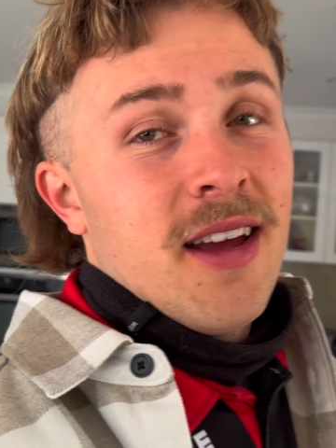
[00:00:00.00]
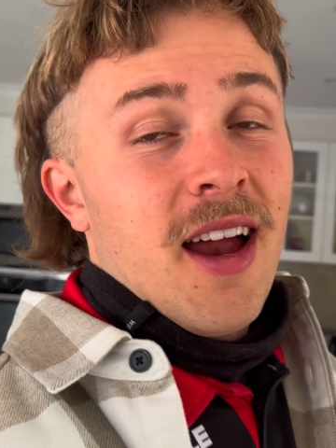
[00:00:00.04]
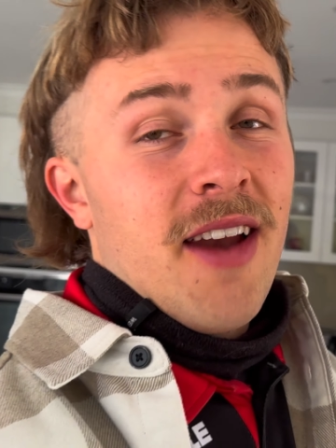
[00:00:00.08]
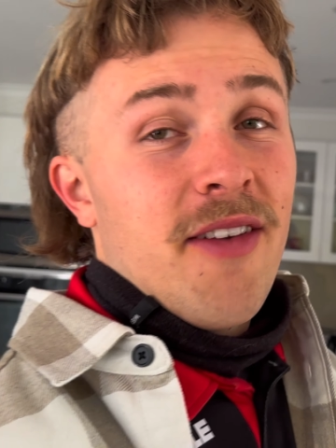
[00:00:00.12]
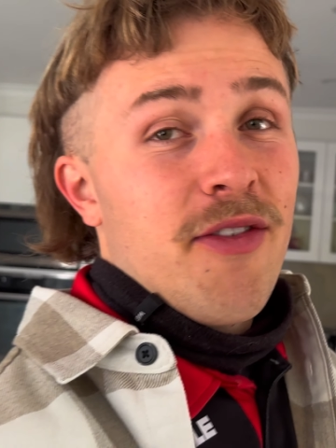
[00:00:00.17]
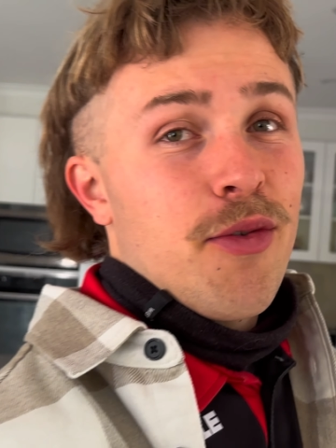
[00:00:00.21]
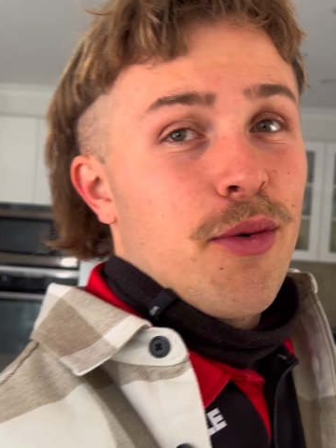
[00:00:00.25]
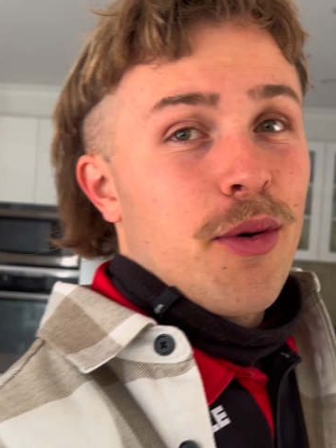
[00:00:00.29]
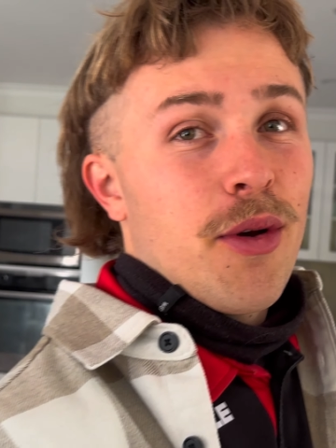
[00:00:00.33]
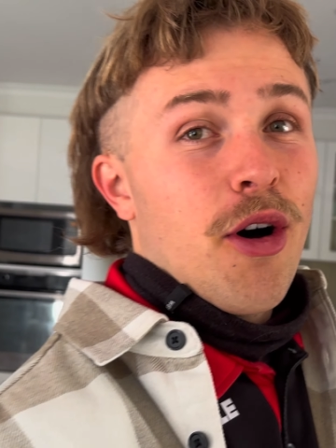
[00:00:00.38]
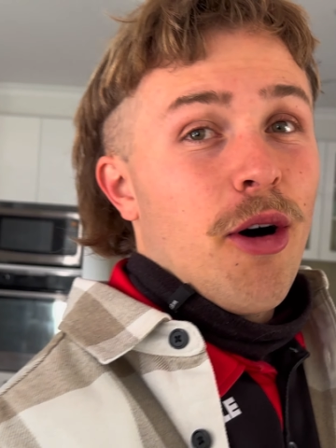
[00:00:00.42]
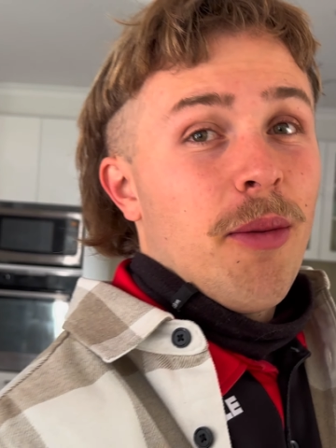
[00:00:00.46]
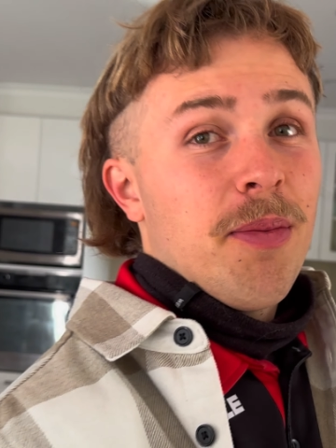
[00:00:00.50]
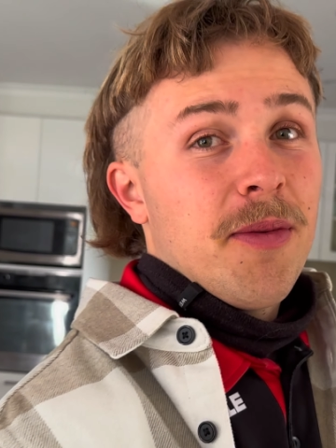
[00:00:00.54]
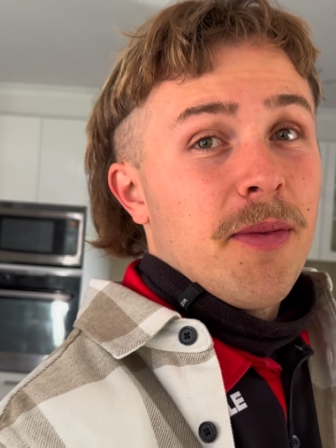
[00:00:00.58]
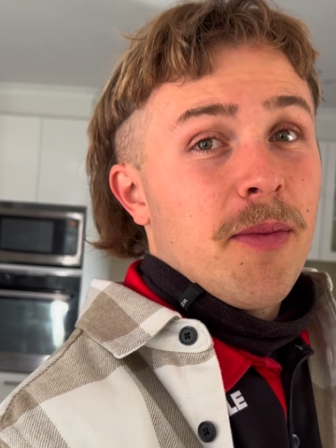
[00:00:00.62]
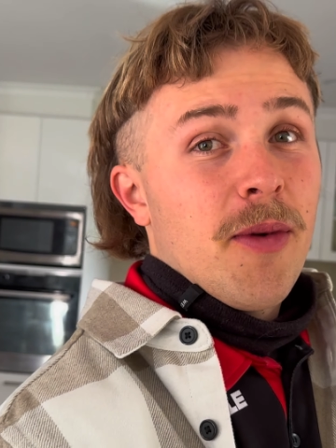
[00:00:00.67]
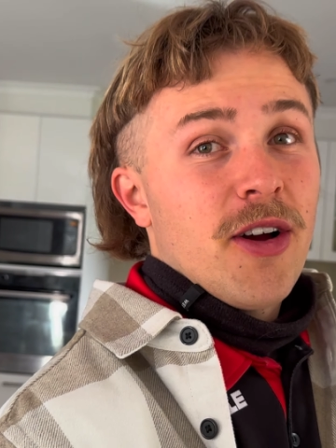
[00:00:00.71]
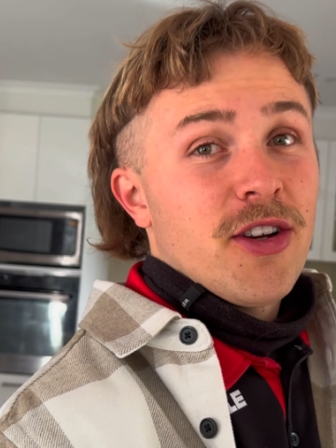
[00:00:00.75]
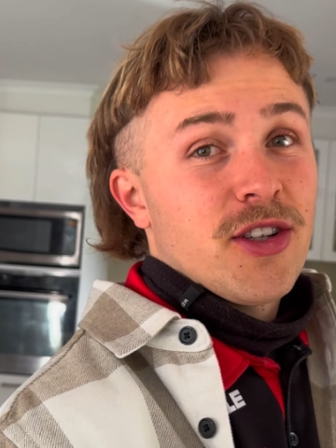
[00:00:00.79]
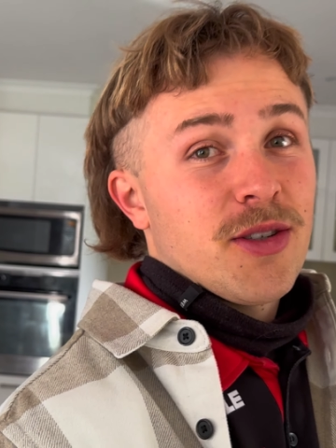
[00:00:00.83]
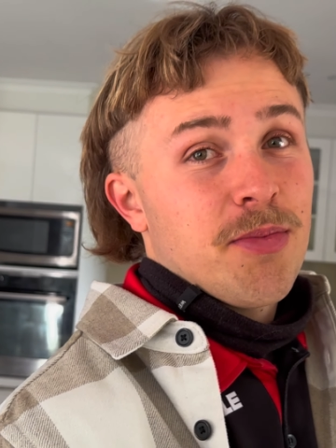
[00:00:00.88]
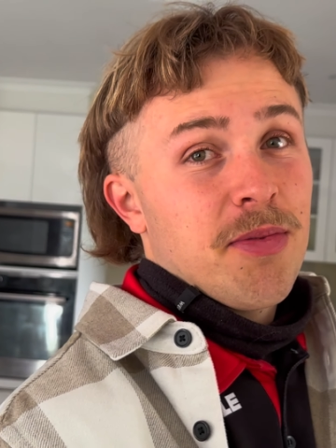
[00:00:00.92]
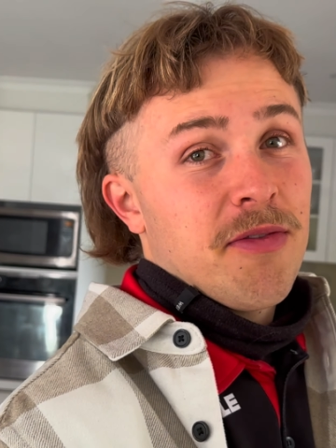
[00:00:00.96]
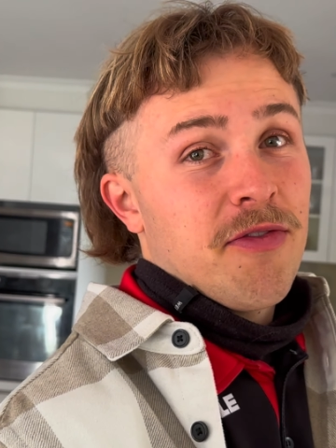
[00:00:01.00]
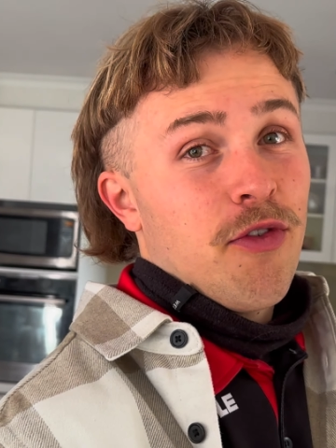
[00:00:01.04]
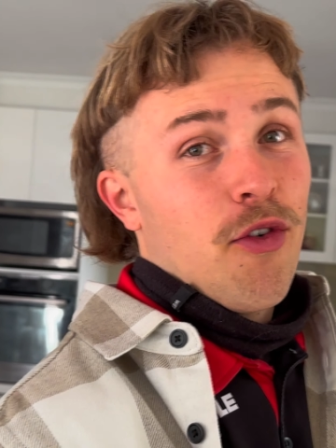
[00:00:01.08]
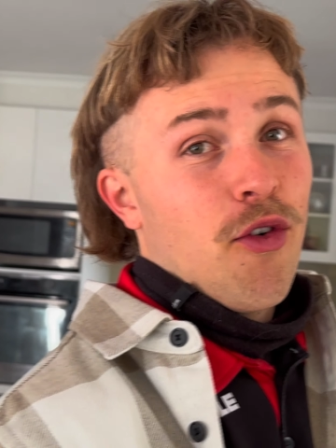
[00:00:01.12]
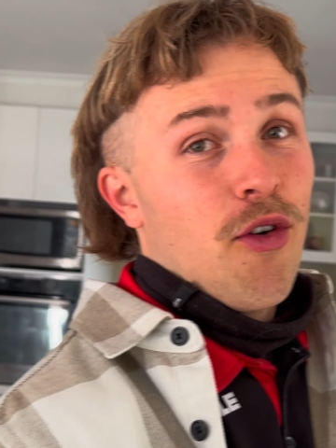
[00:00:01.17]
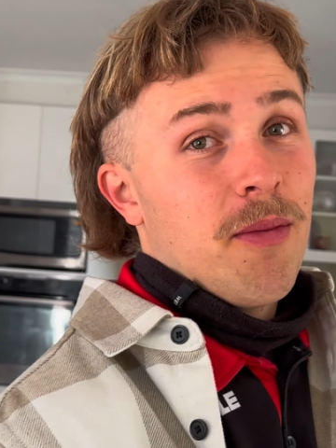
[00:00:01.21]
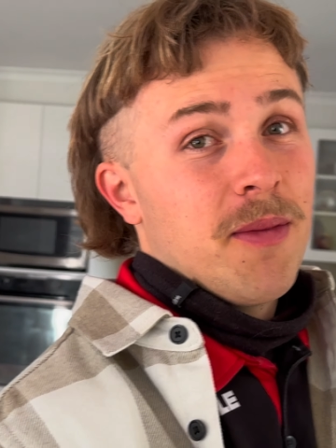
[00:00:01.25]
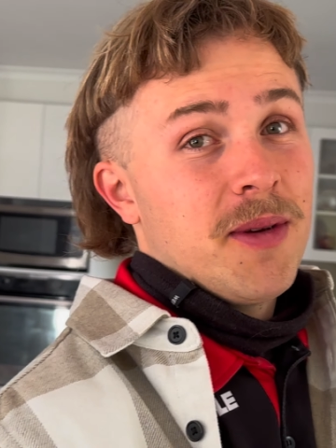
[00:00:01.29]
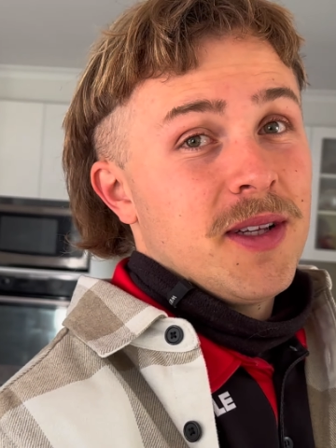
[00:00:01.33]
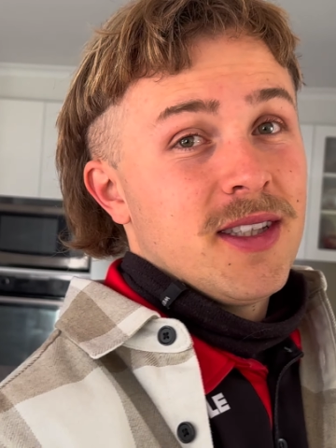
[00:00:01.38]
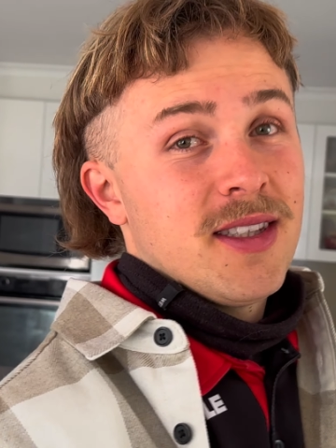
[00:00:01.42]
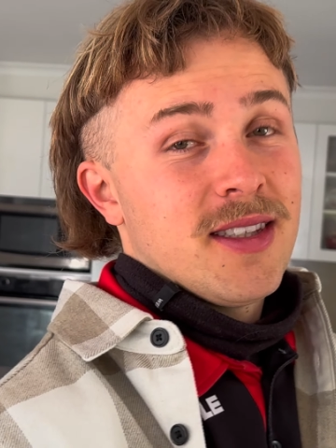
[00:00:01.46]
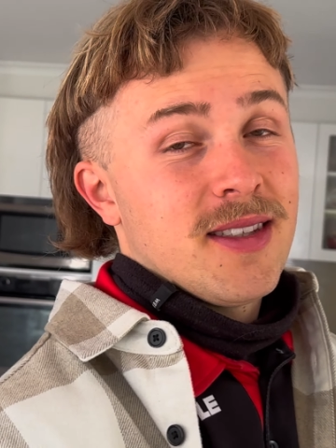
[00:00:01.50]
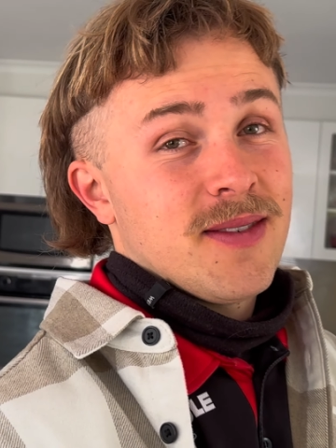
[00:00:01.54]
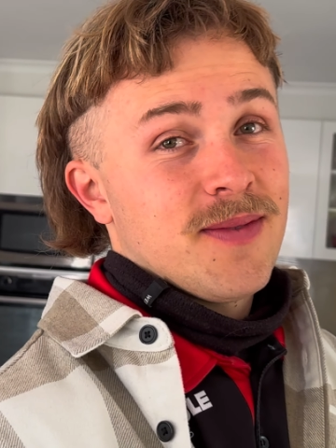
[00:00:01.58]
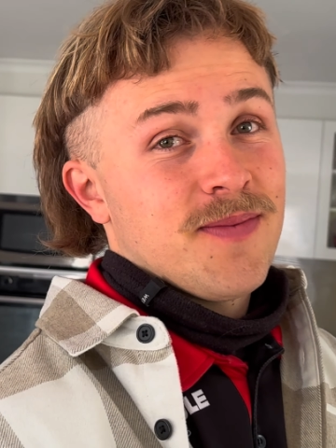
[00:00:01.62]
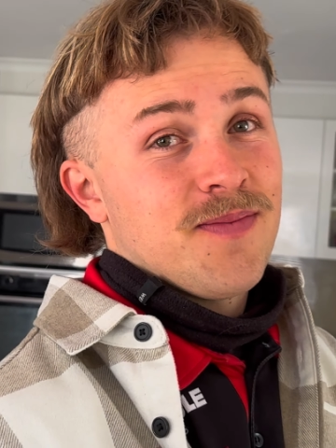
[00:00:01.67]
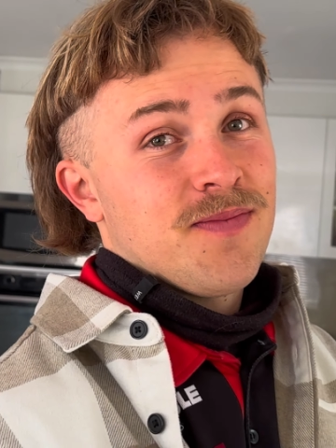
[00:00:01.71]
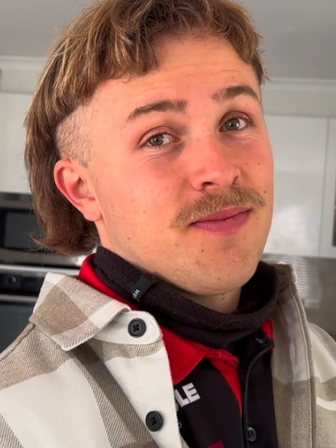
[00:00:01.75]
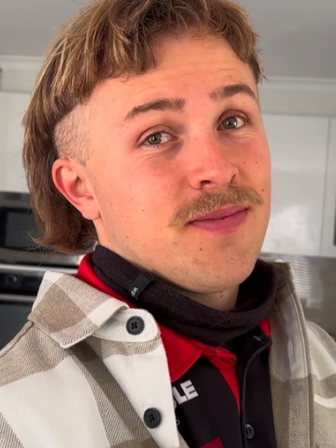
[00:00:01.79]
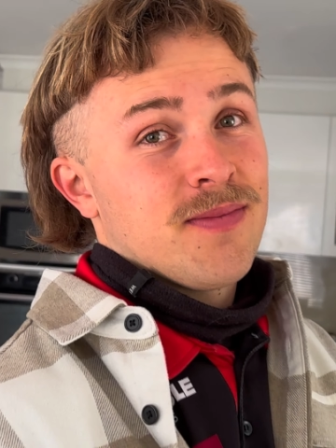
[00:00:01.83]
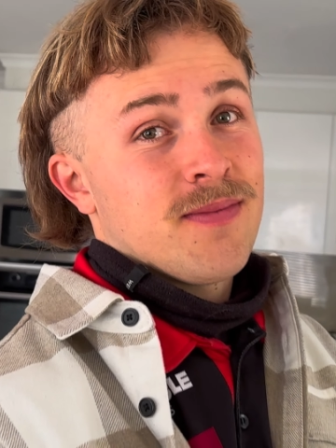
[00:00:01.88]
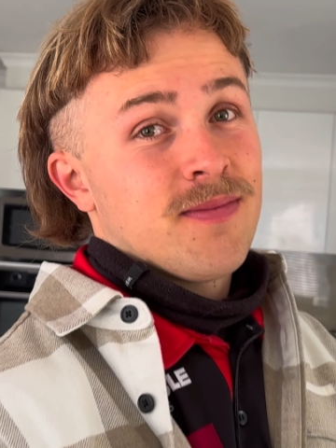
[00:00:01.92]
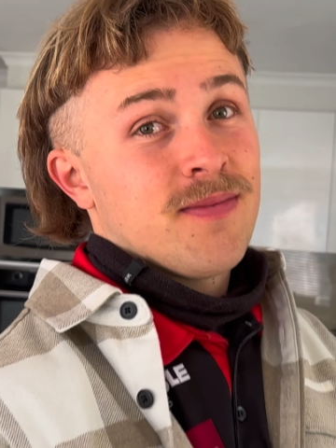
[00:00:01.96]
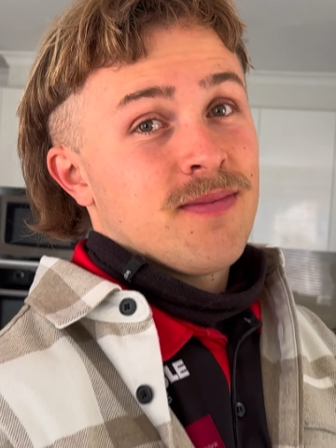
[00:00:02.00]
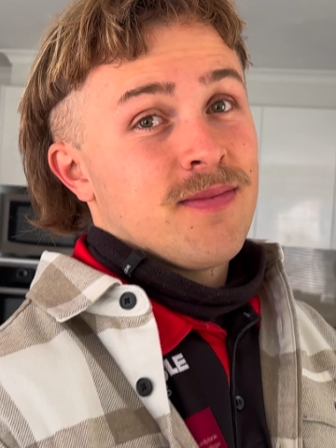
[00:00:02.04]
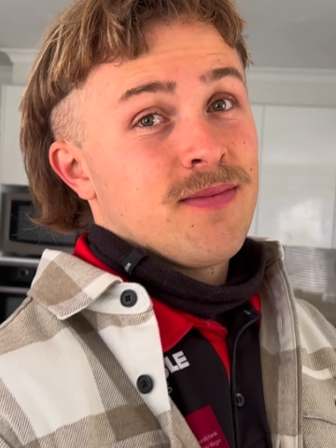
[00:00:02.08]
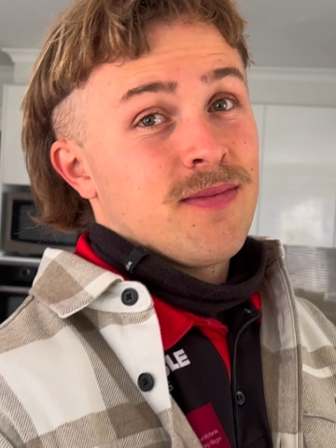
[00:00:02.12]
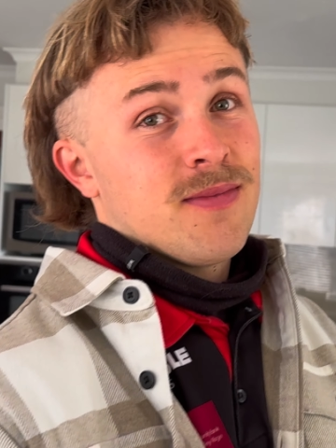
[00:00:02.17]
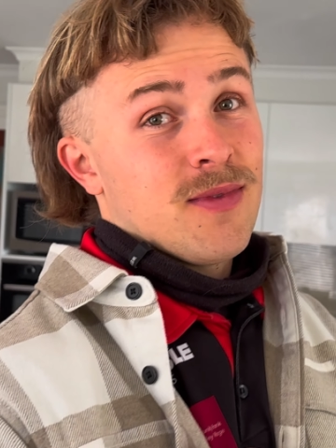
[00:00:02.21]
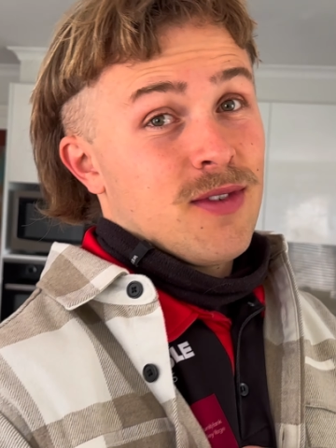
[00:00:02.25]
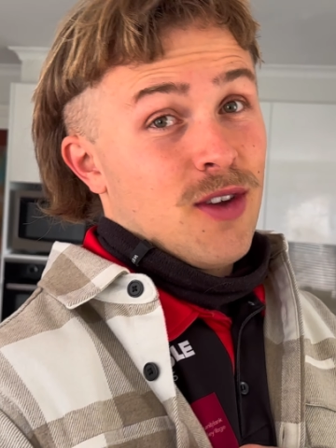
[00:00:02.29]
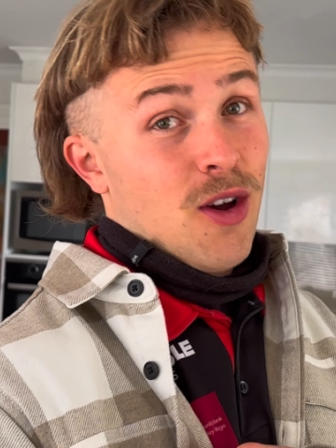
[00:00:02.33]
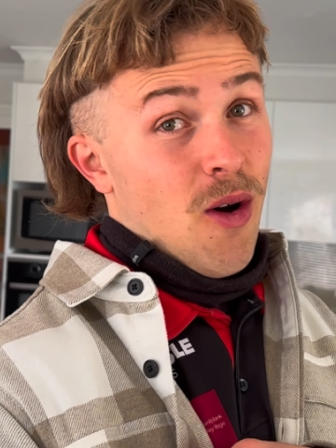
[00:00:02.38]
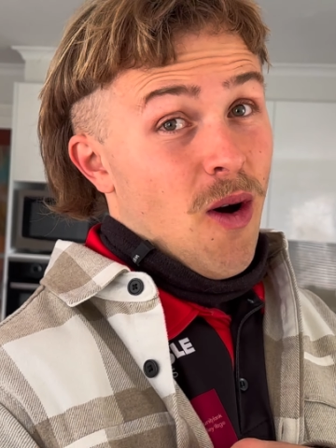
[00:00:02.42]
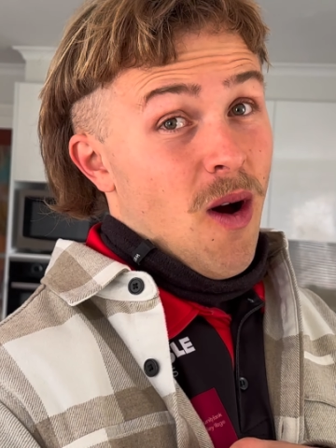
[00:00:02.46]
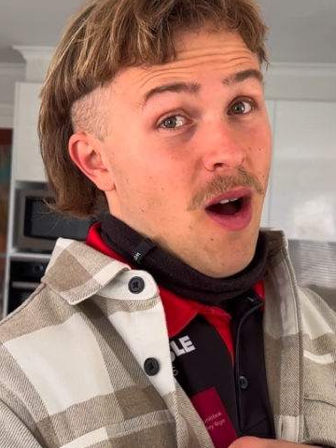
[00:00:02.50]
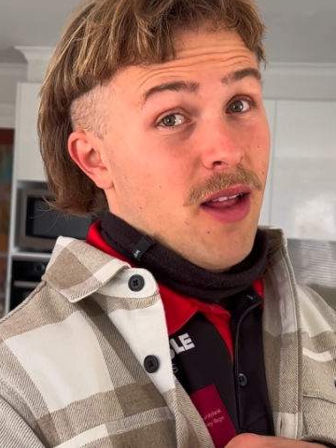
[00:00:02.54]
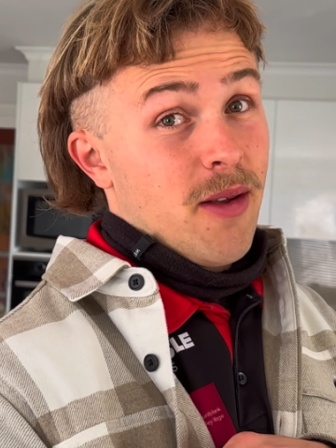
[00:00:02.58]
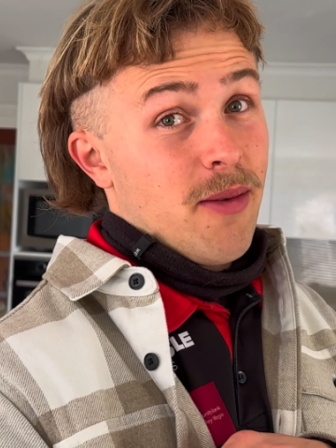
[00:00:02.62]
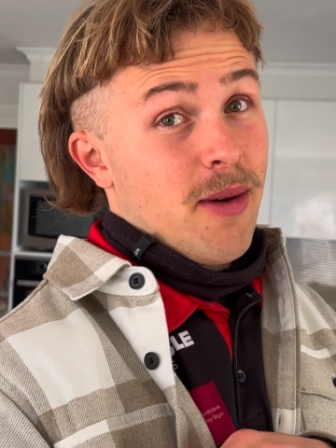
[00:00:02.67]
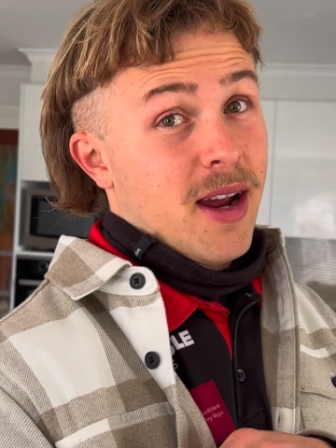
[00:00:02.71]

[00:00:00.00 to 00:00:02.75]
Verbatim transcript: If you want to optimize your performance, highly